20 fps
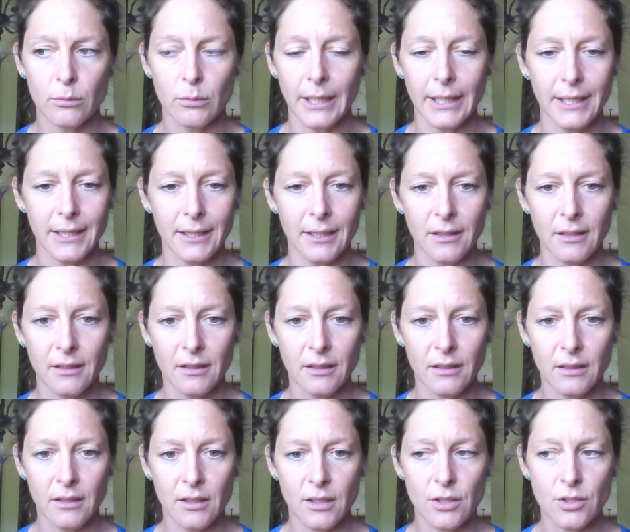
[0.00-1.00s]
Right?
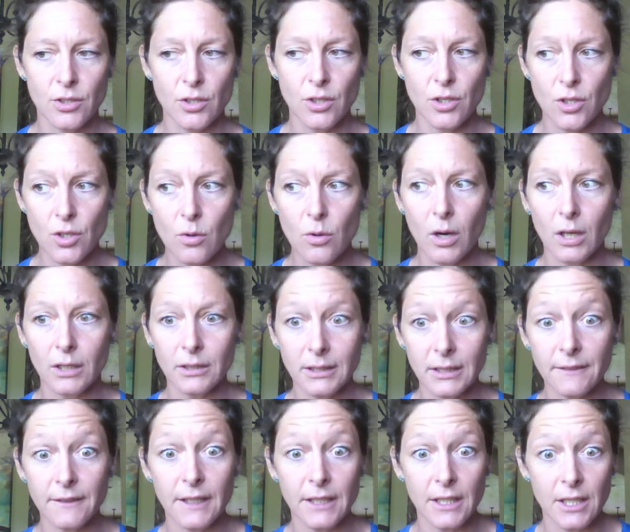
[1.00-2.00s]
So you are
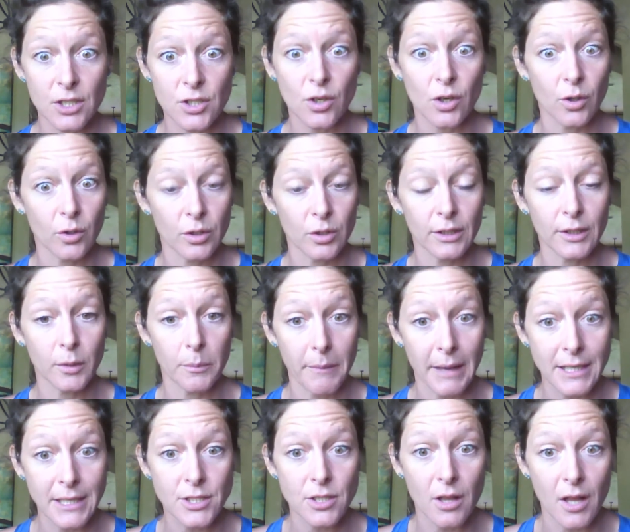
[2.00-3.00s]
living in your own little
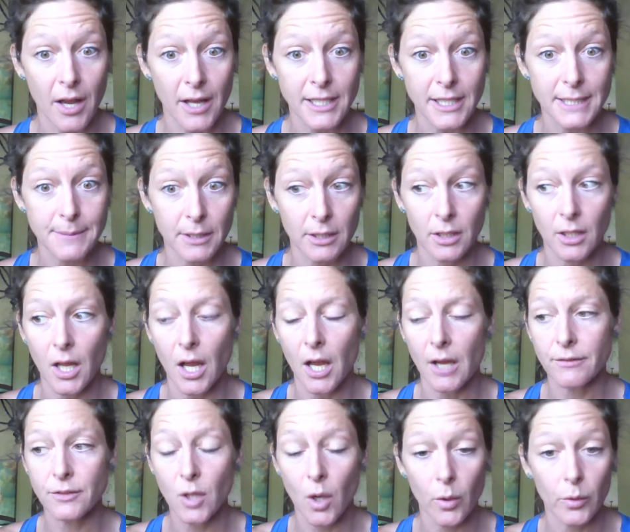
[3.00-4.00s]
mental hospital
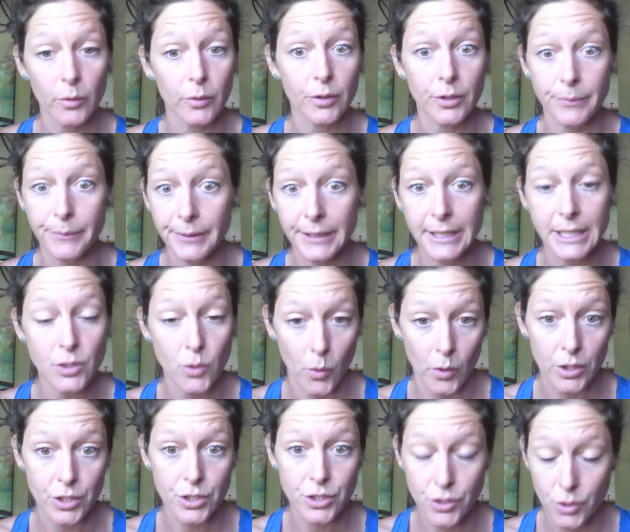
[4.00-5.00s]
of total, complete
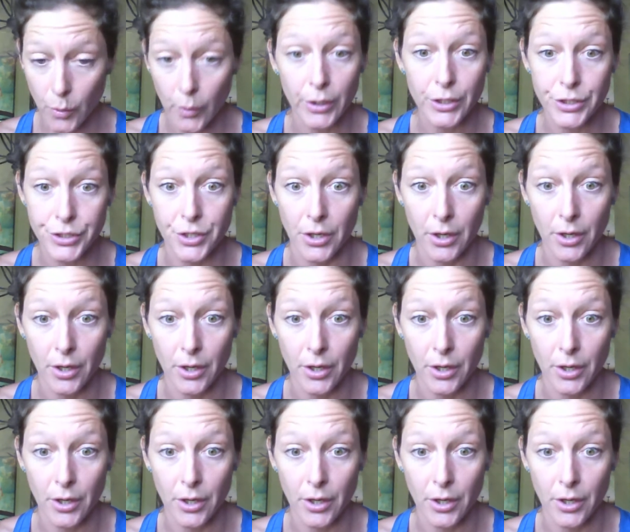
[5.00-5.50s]
torture.